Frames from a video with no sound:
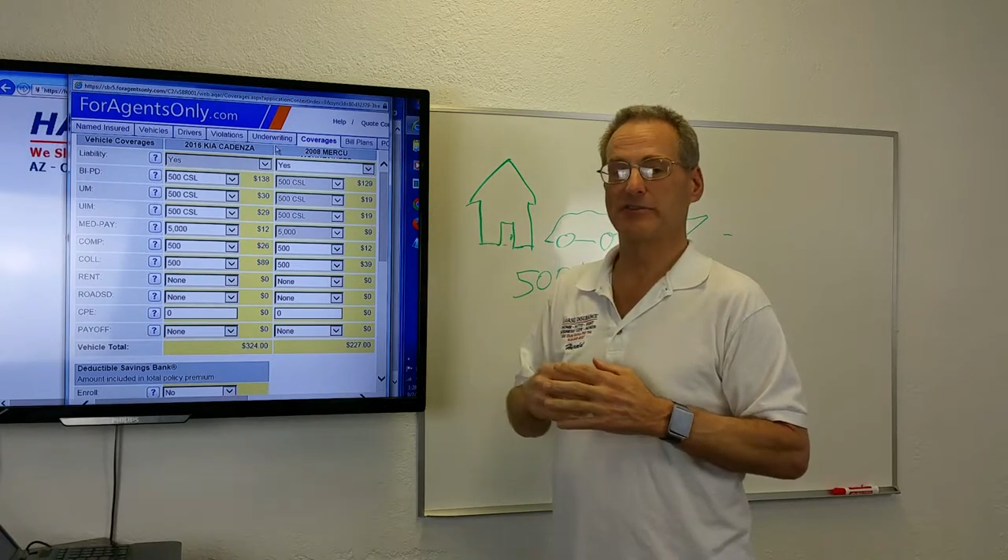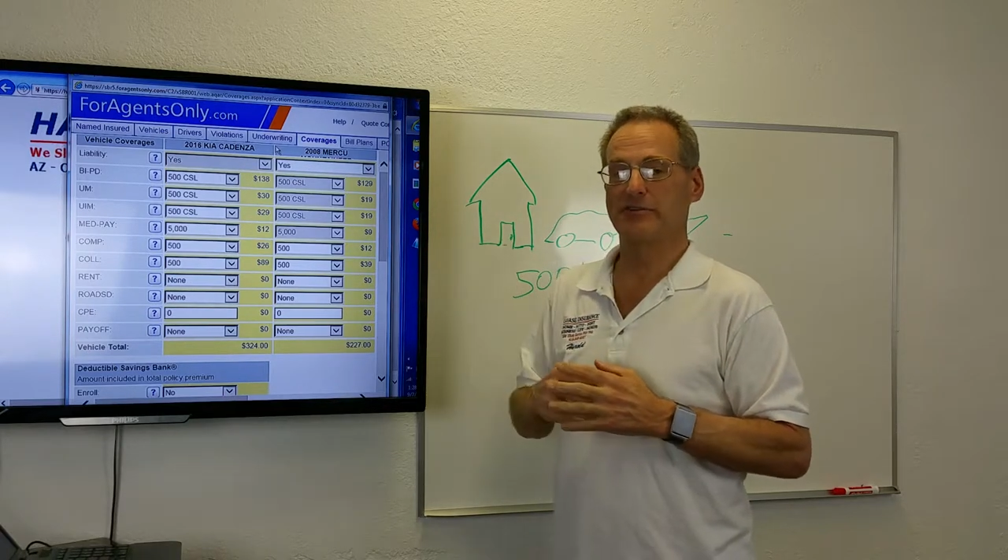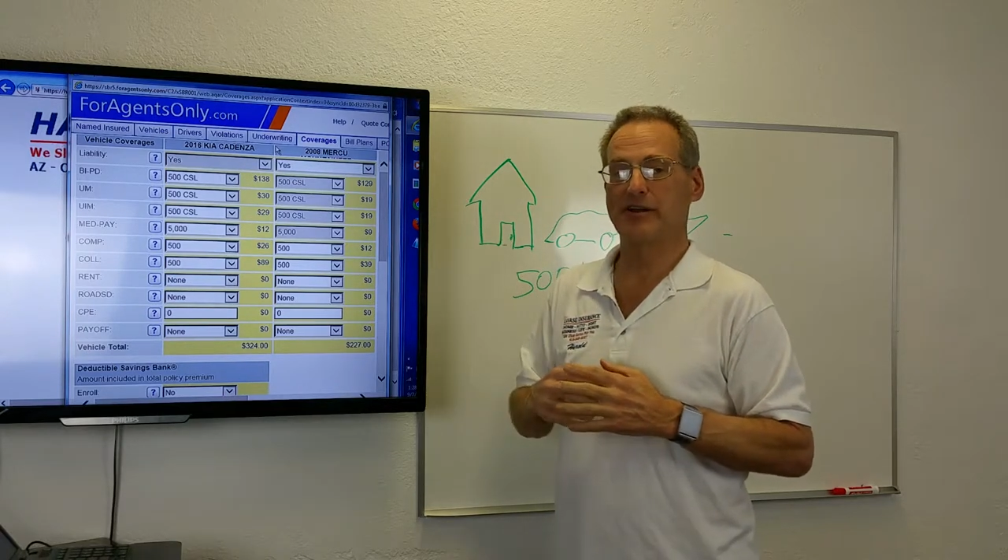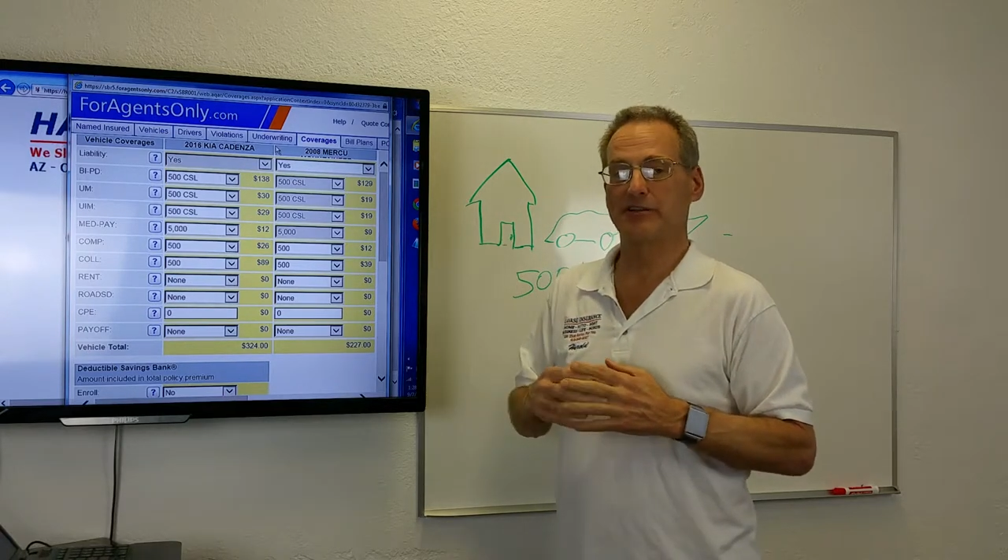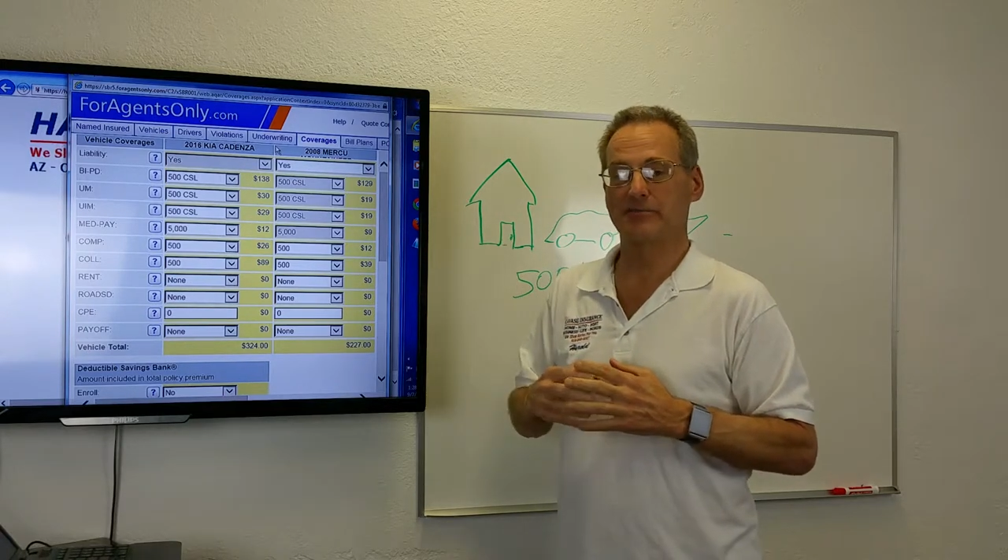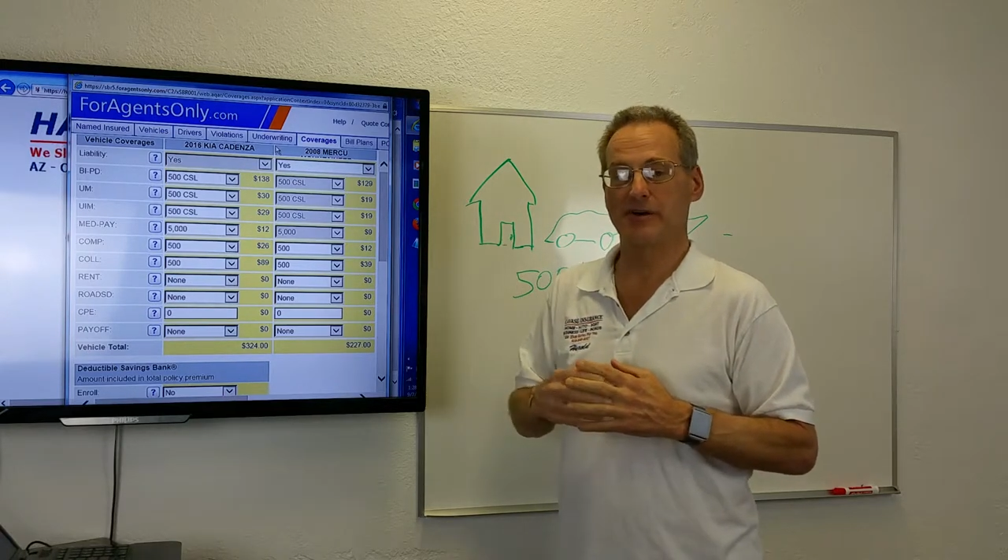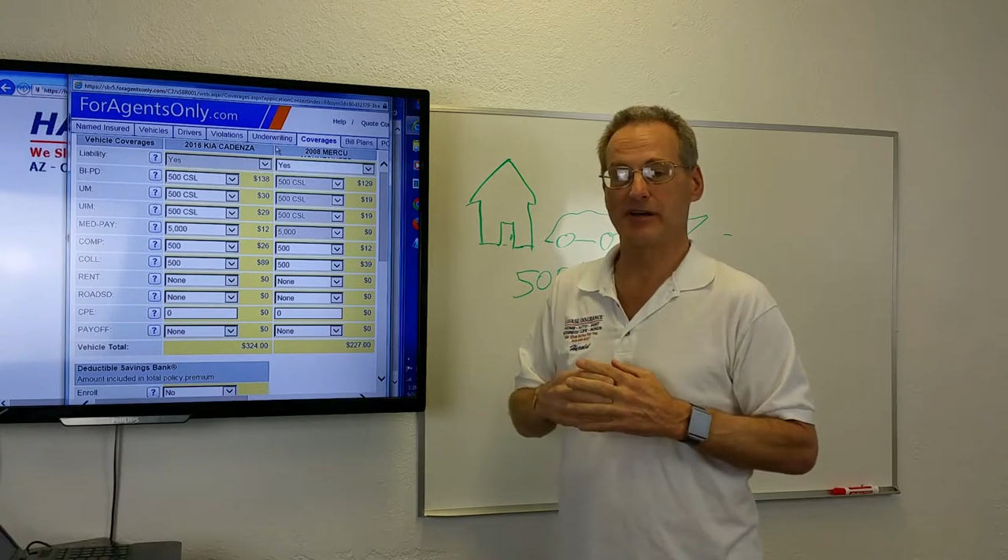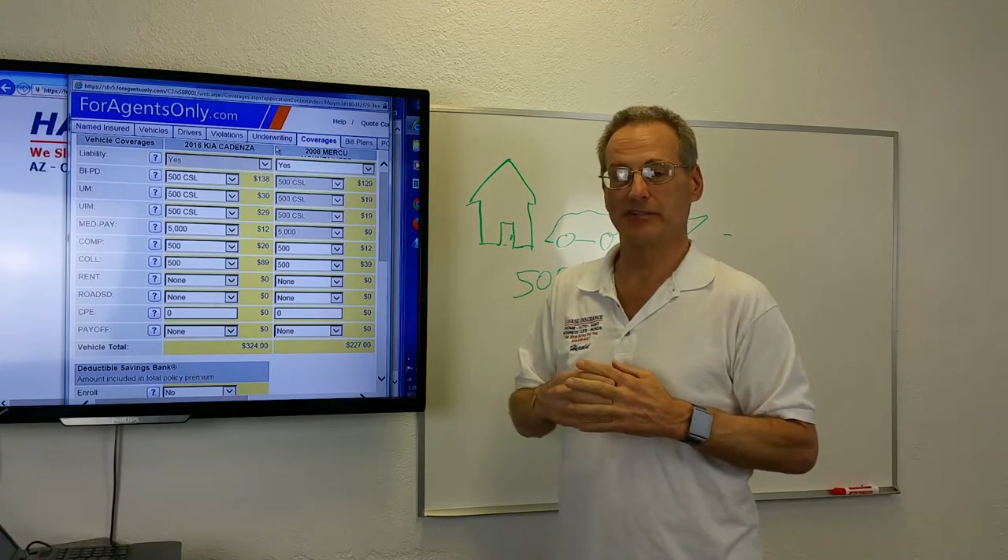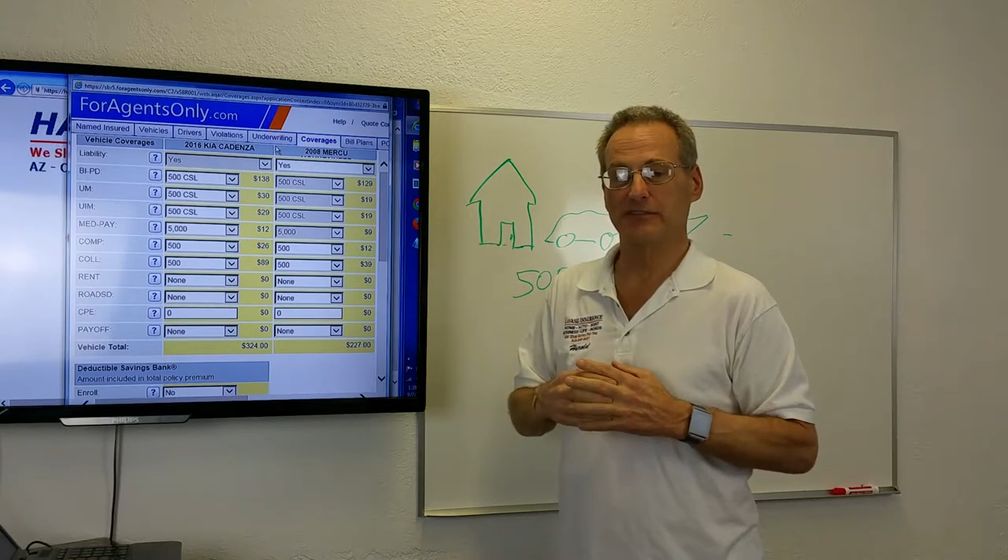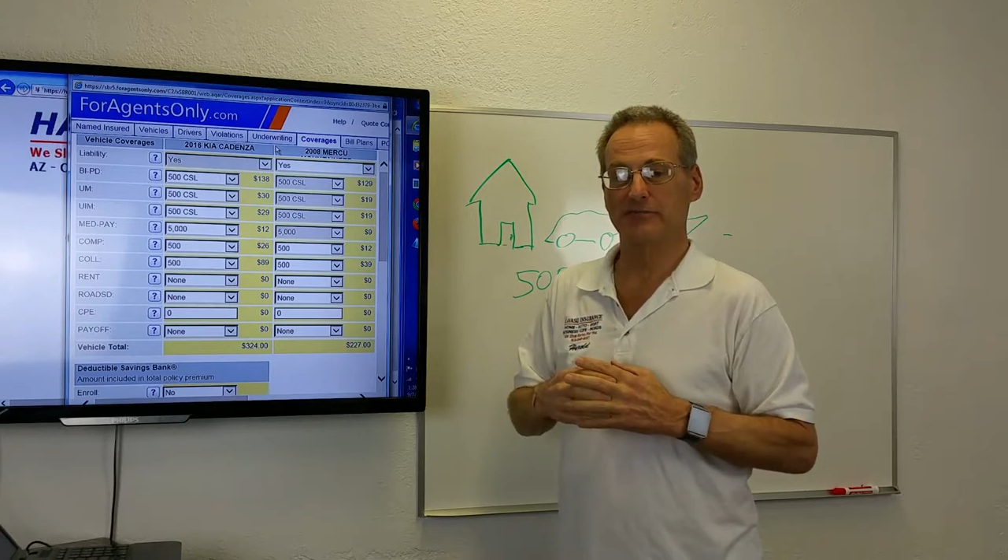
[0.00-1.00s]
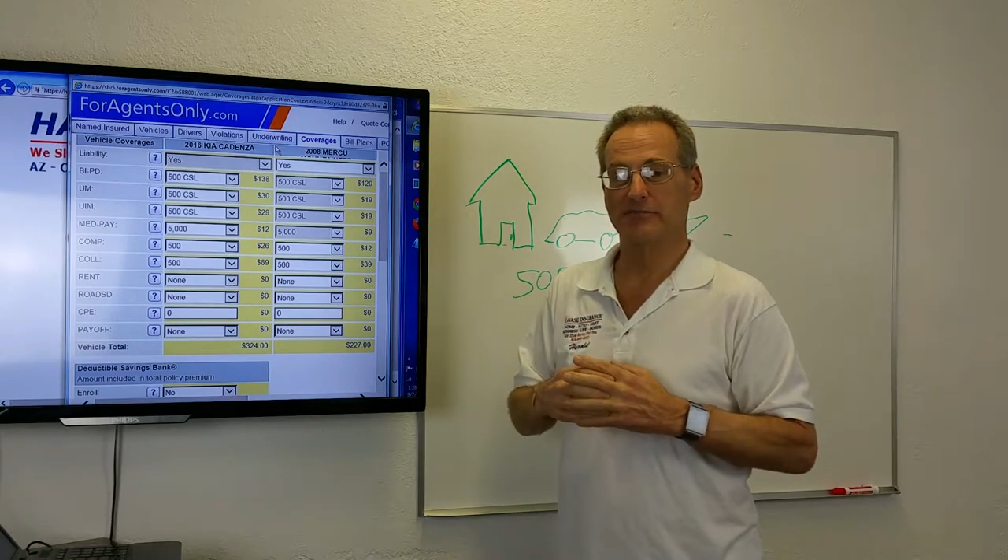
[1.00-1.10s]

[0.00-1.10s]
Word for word: around amount,